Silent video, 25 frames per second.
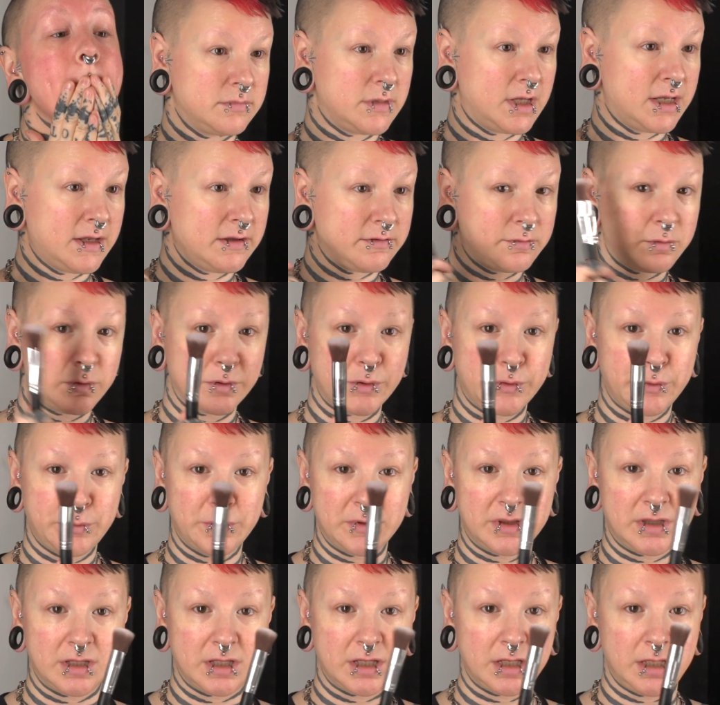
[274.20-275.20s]
I guess we'll go
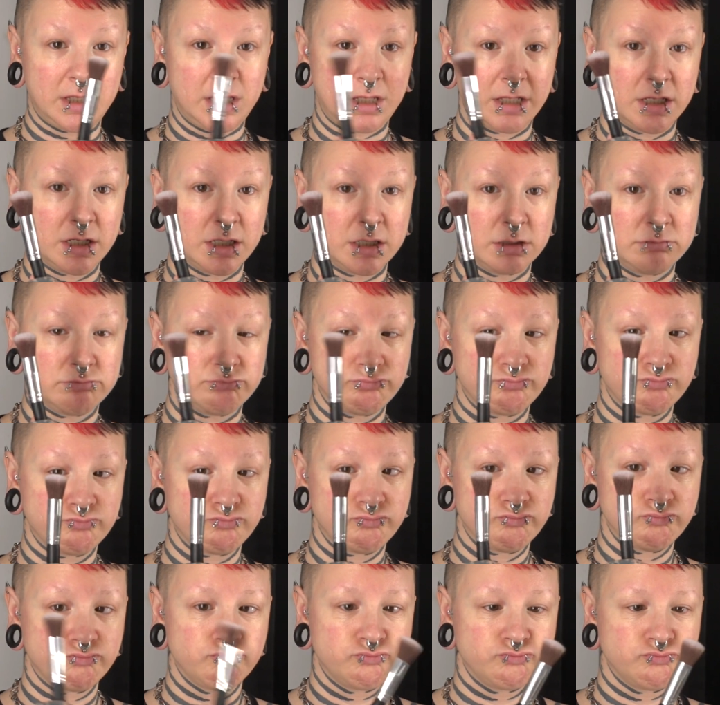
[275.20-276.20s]
with a
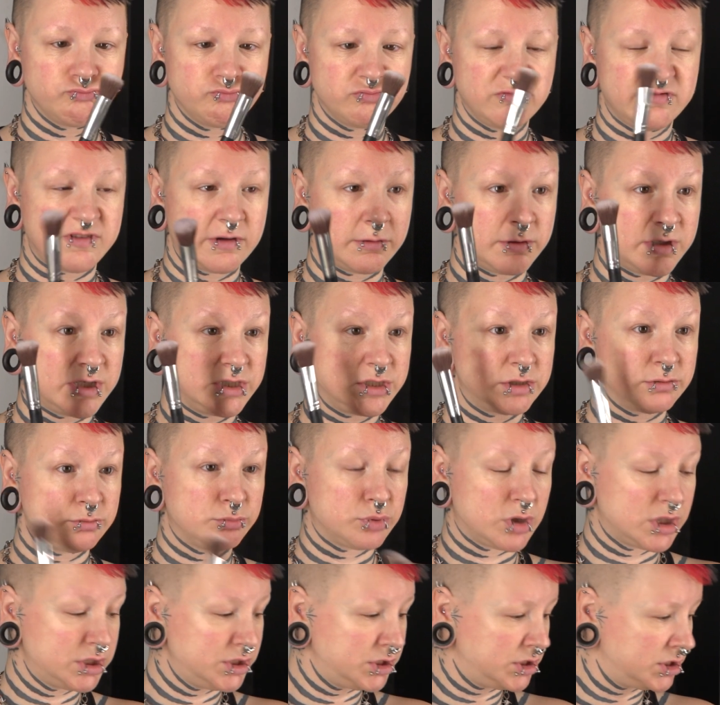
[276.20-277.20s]
foundation
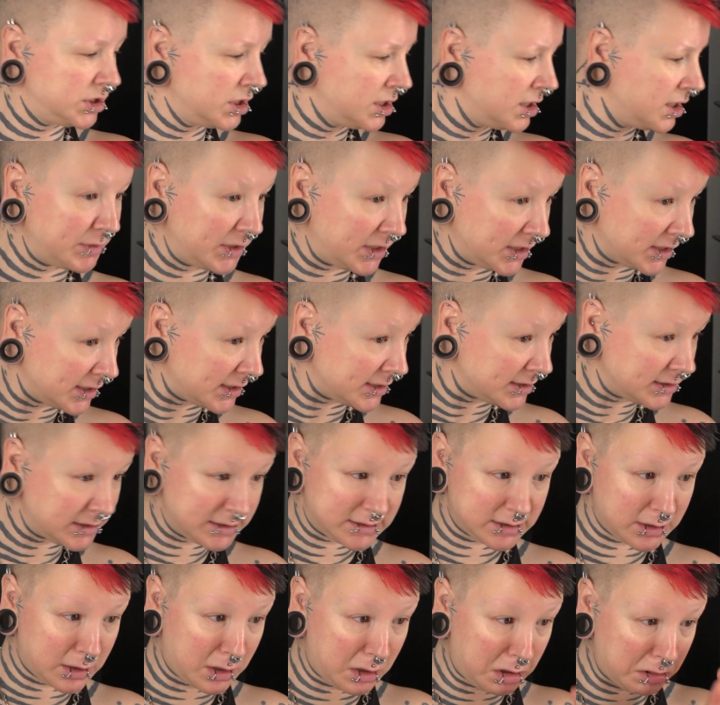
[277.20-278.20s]
brush,
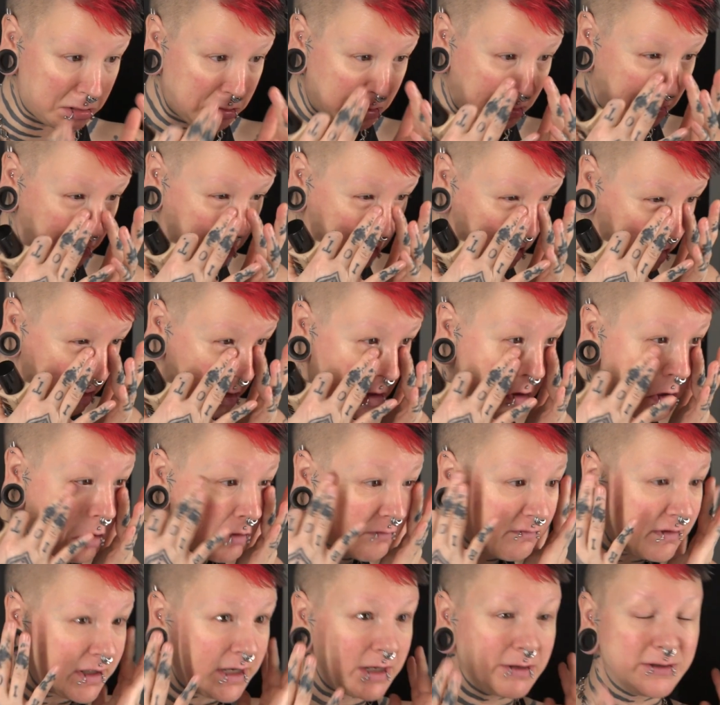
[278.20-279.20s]
because all the
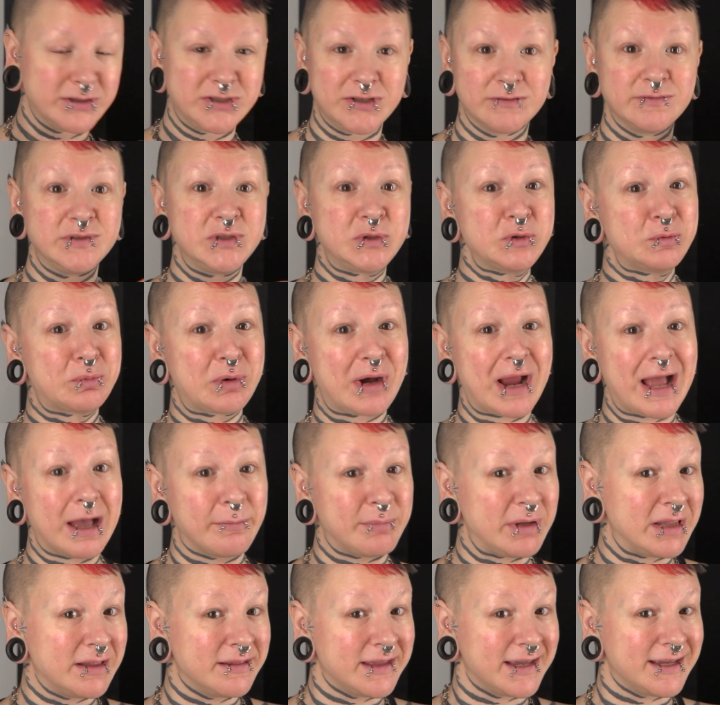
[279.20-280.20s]
videos of super
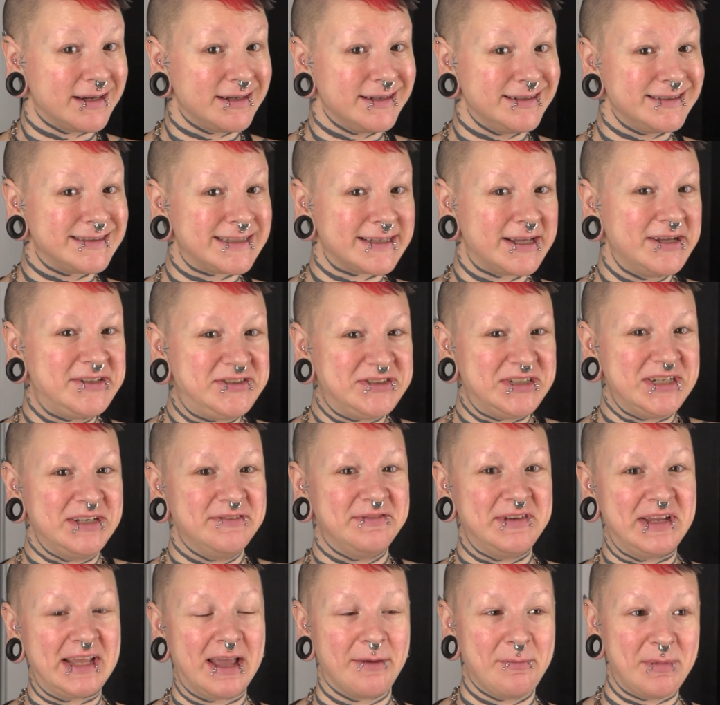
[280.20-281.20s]
happy ladies
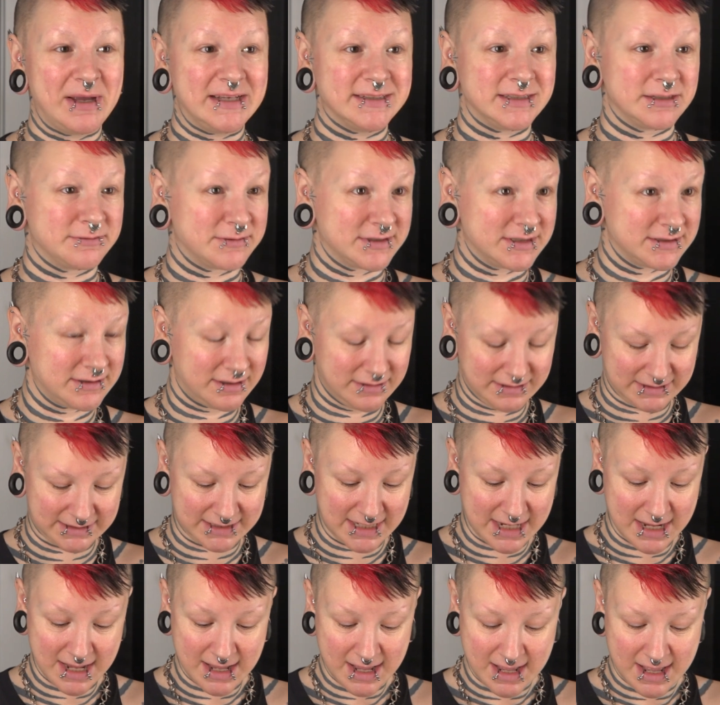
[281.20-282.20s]
achieving amazing results
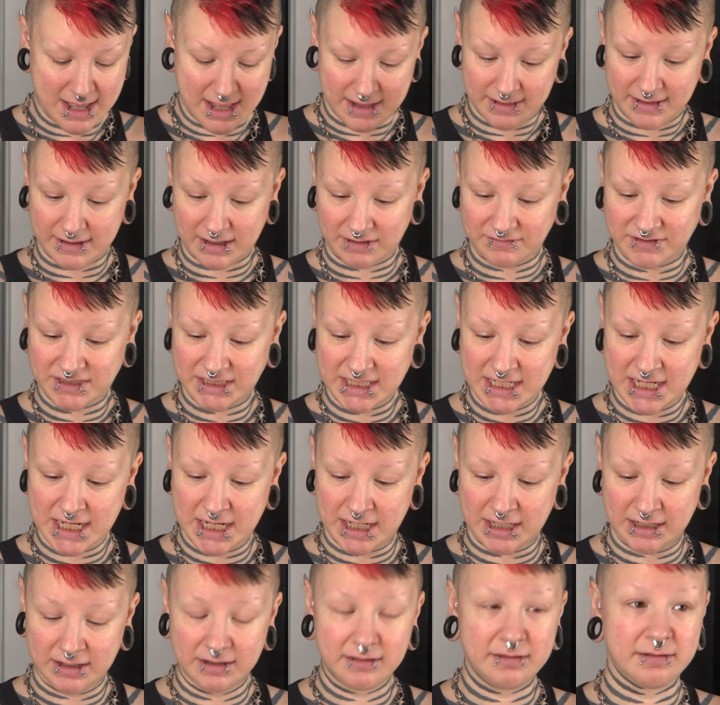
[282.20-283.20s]
that I've
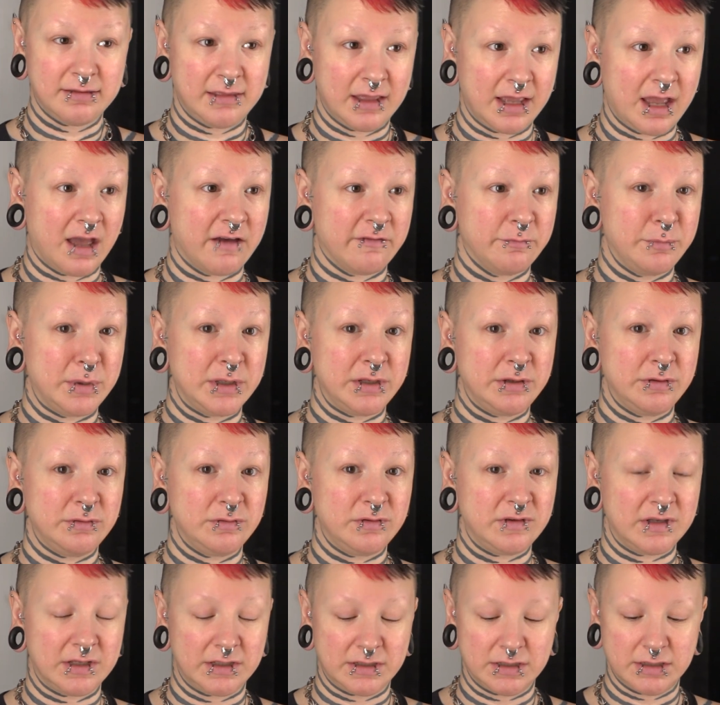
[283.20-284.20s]
seen, they have been
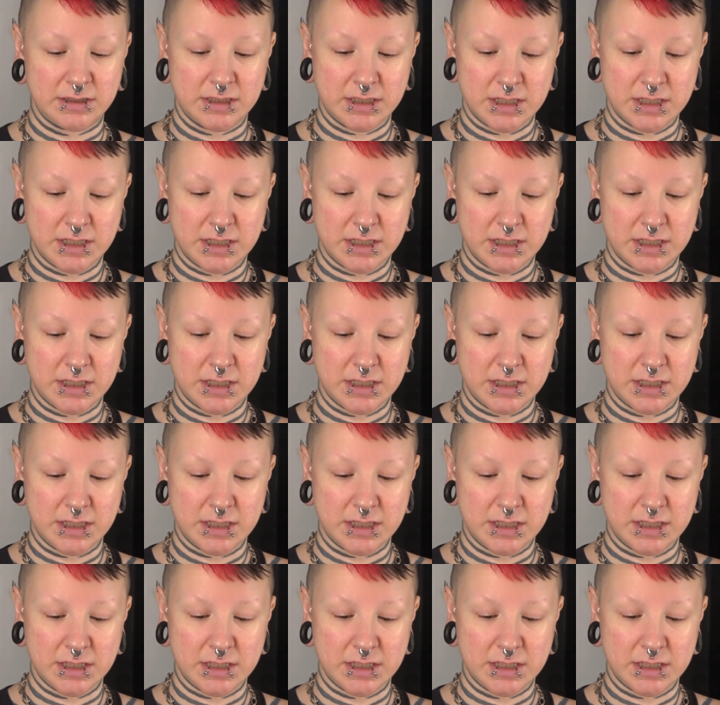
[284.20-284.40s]
using